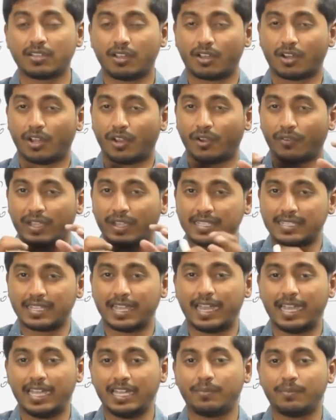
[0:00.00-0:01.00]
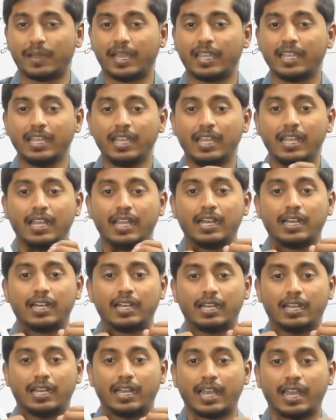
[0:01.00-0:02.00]
are always held by
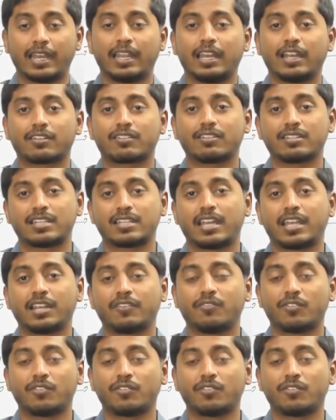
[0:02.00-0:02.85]
an electrostatic